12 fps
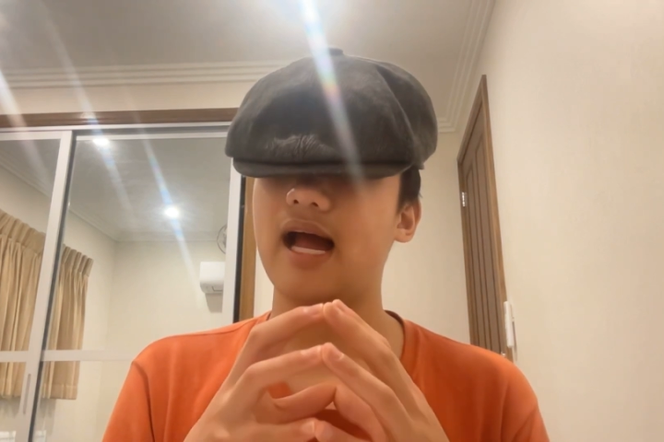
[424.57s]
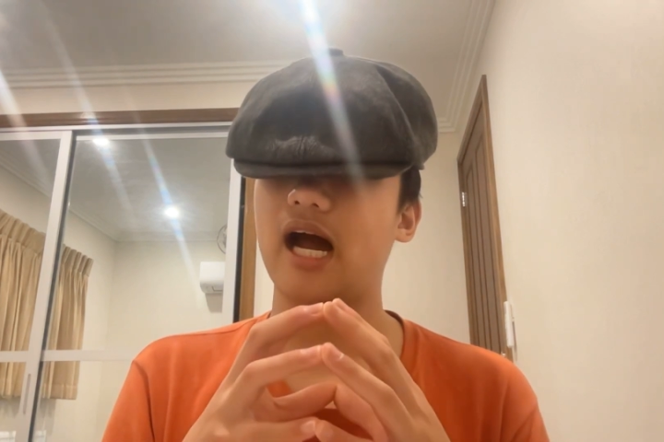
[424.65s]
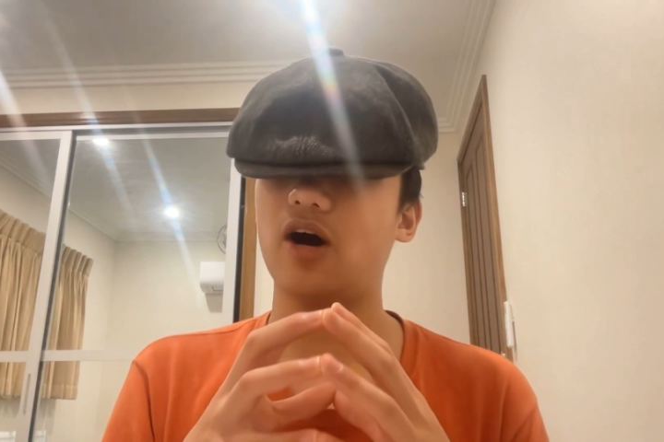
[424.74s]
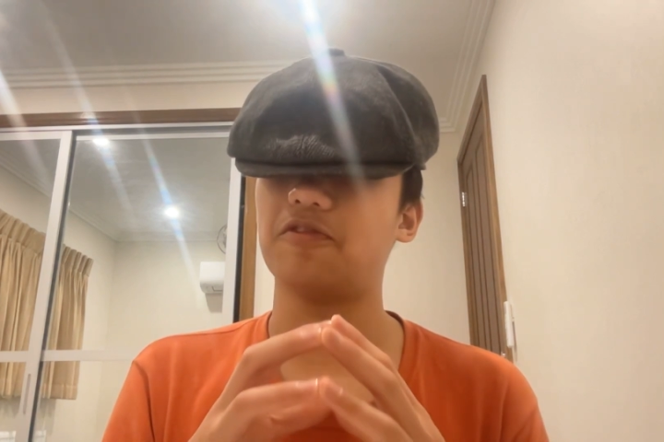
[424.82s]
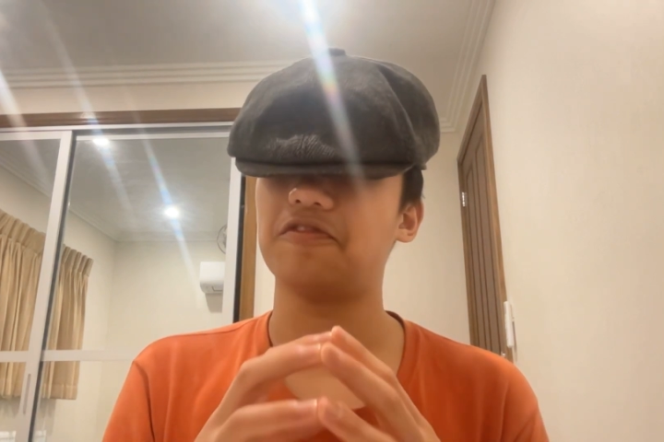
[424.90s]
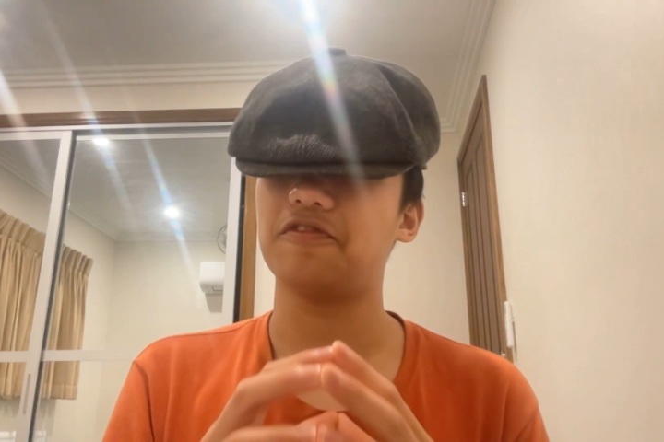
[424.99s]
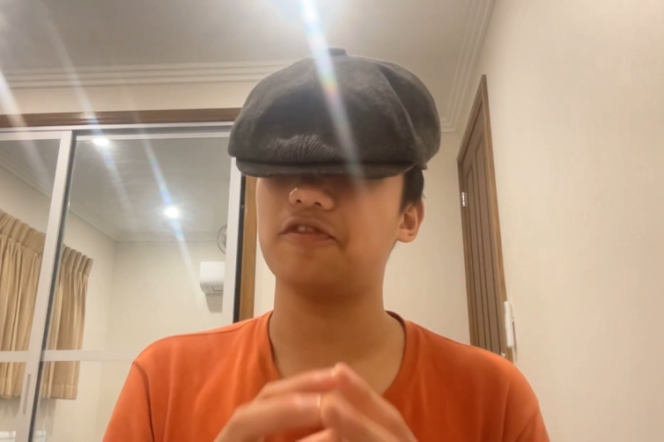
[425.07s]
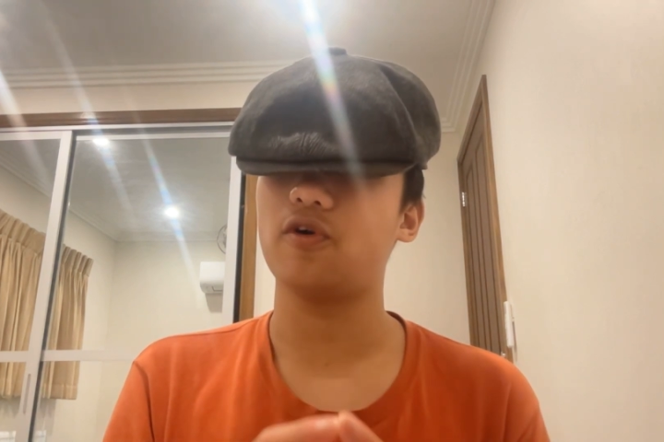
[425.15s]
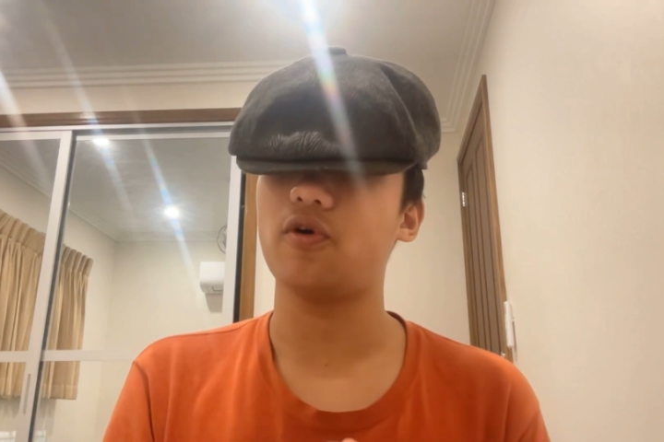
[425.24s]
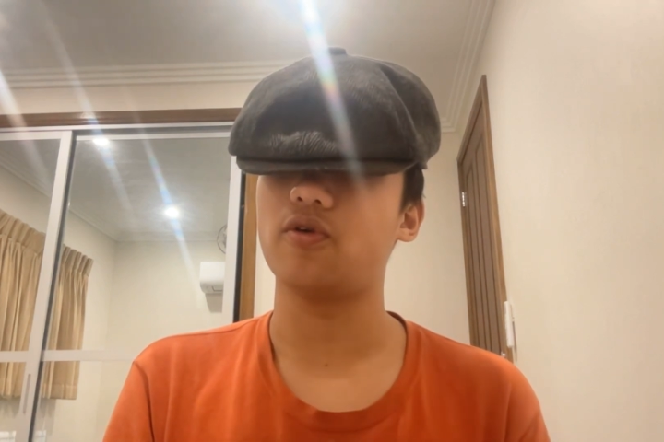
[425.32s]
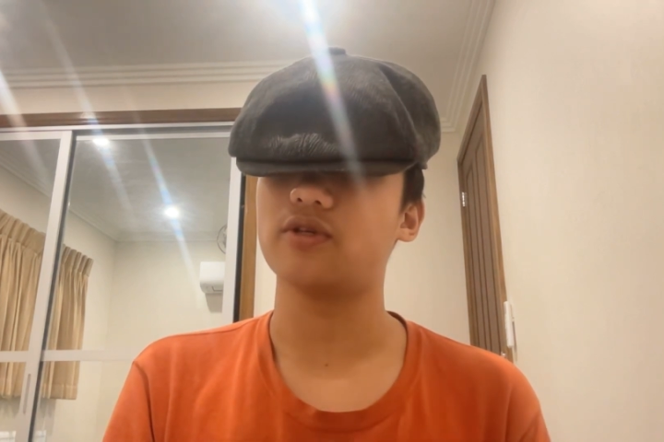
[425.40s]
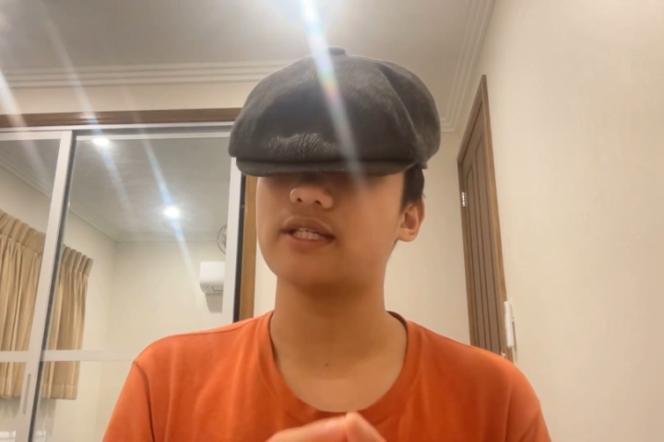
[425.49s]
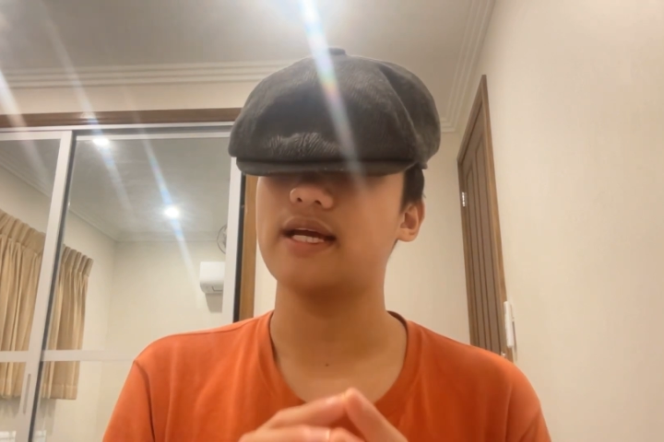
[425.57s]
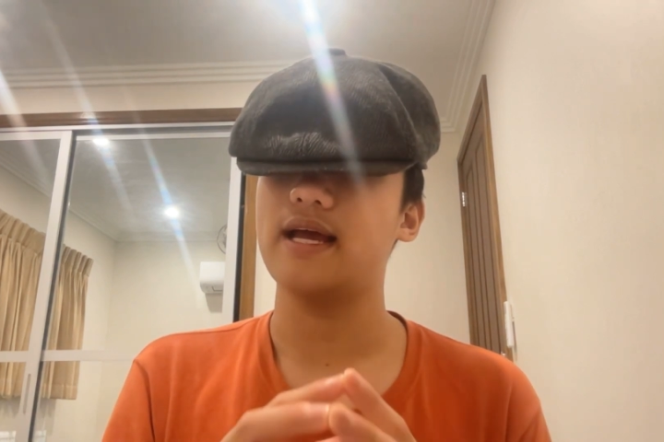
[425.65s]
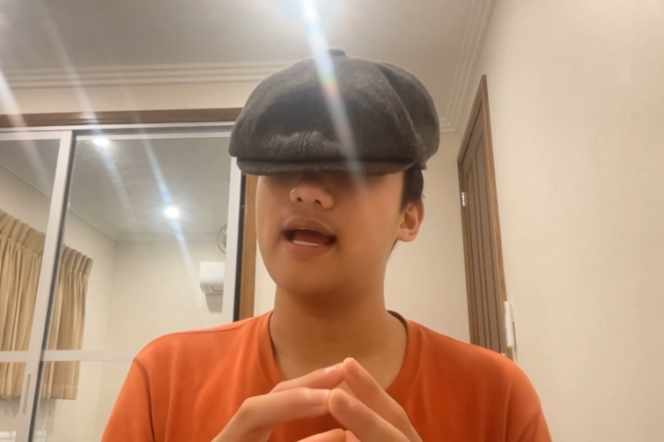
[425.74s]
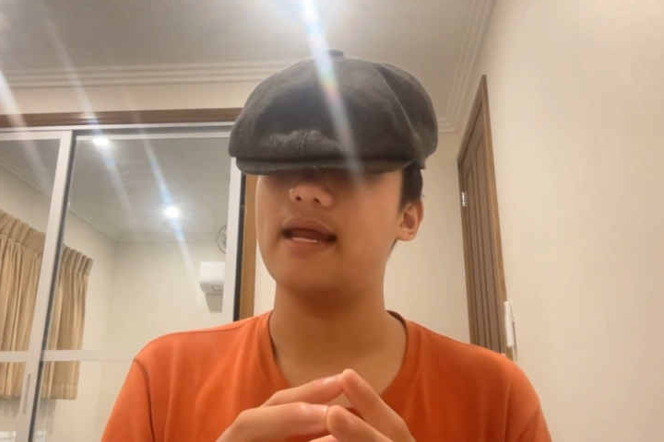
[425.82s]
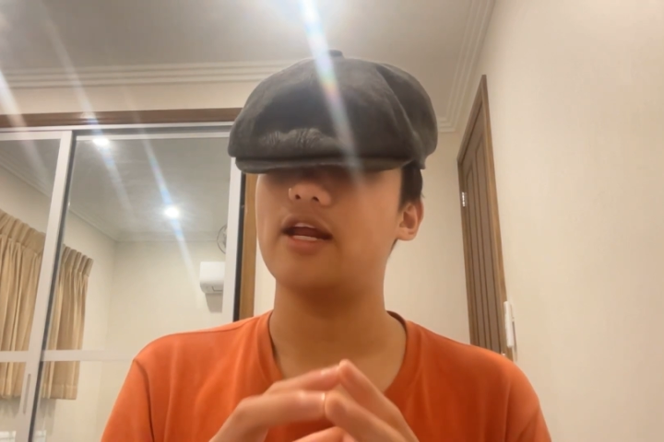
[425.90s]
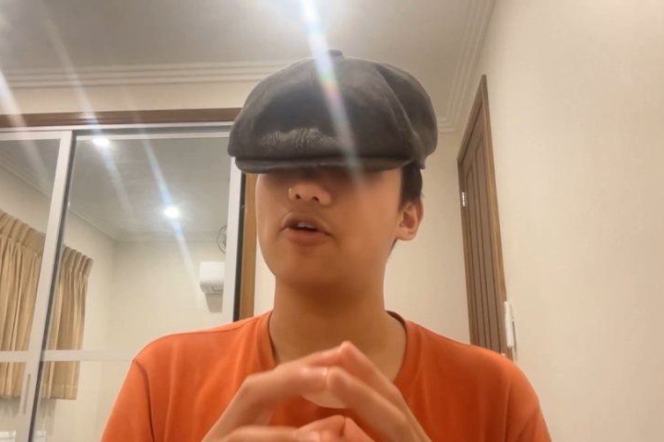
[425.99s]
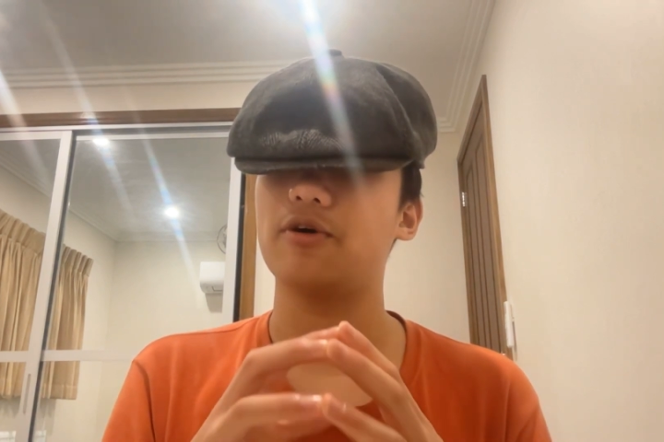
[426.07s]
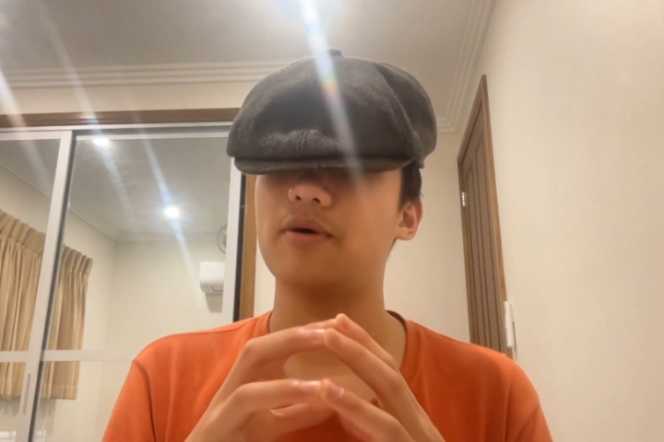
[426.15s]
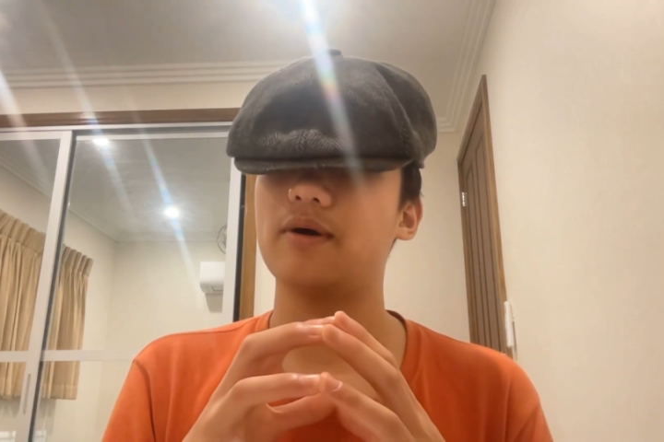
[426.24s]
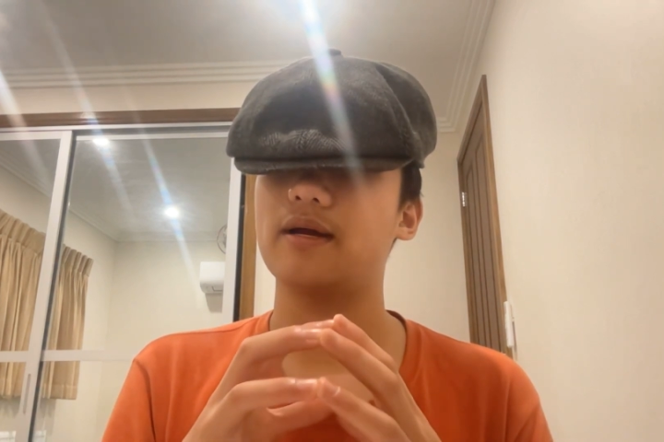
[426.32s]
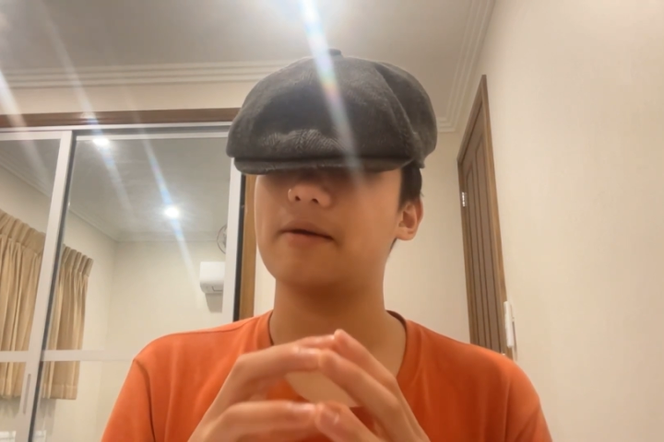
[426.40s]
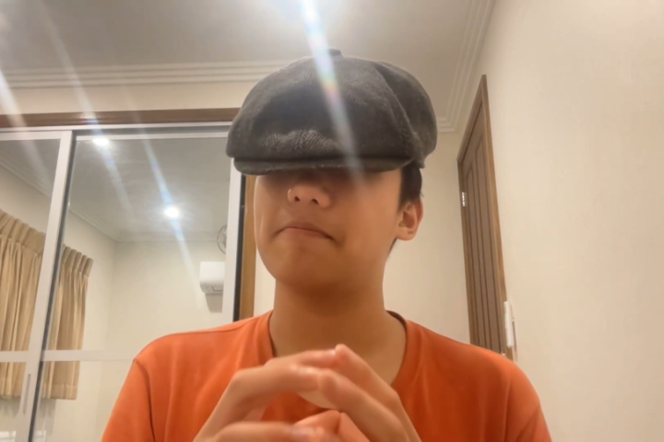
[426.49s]
our flaws, and our
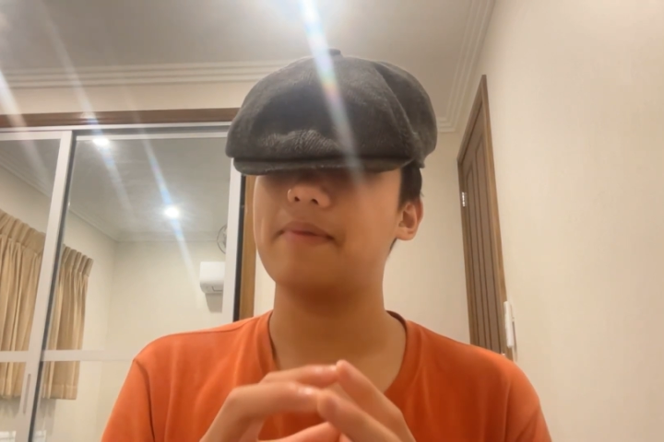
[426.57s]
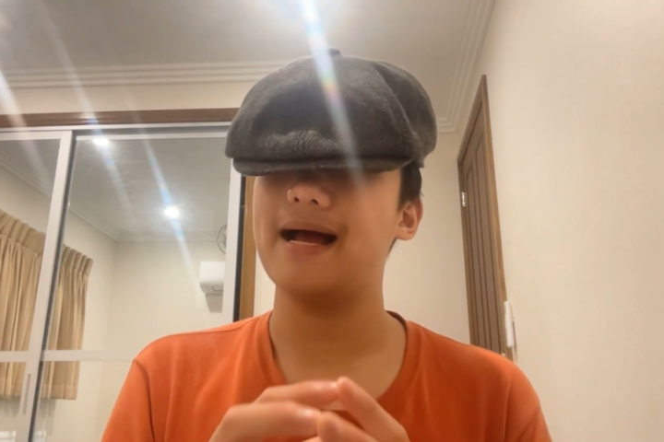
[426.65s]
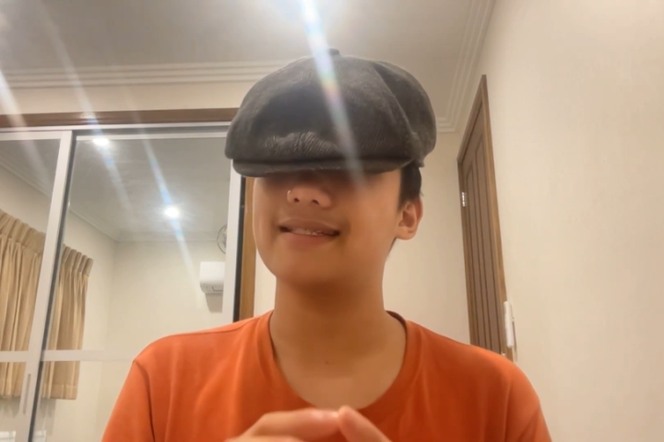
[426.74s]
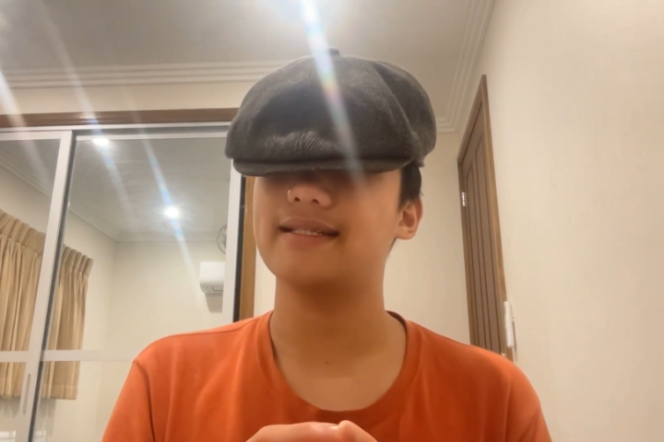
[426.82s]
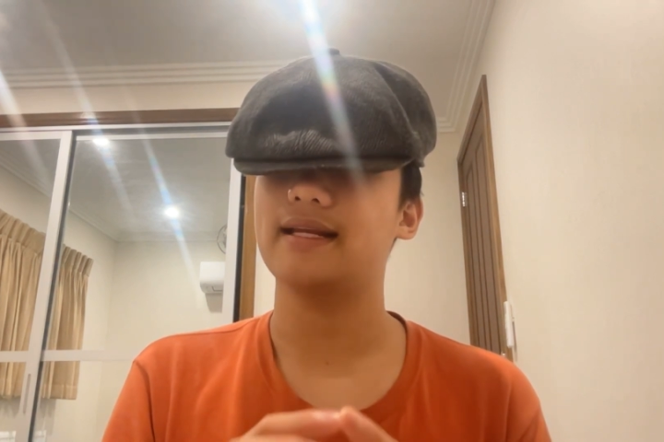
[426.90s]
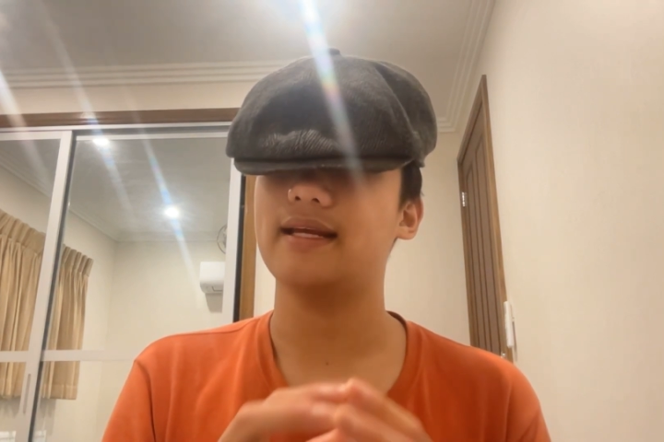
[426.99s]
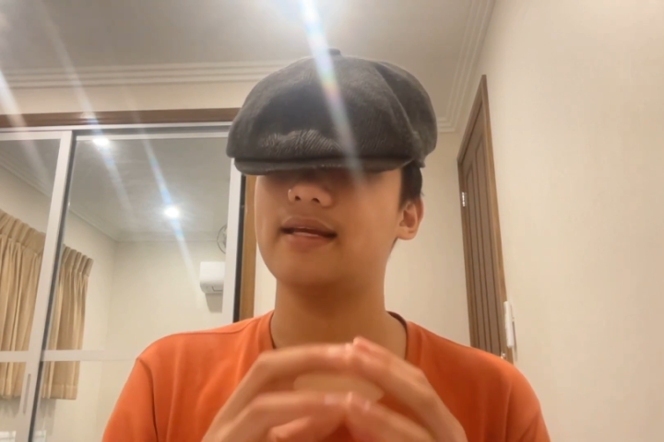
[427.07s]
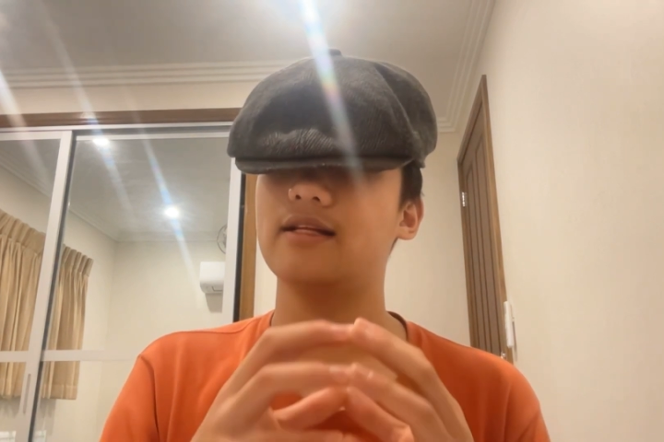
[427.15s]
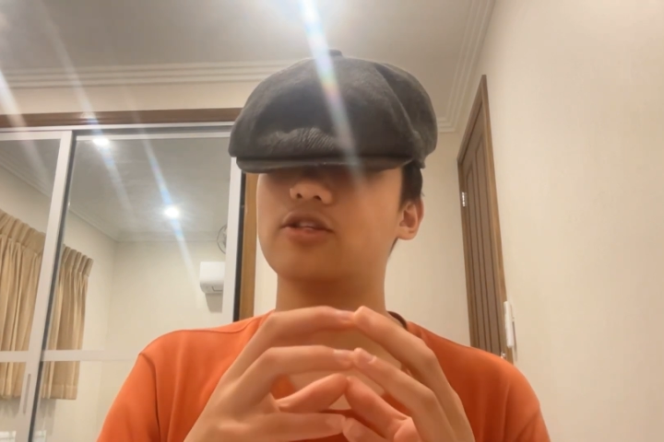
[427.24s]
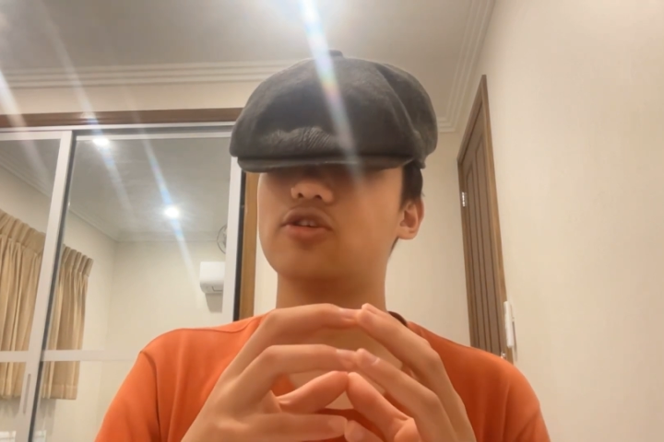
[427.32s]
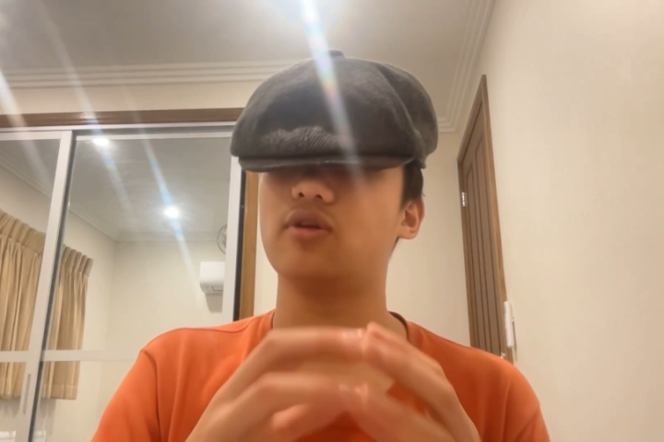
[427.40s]
capacity to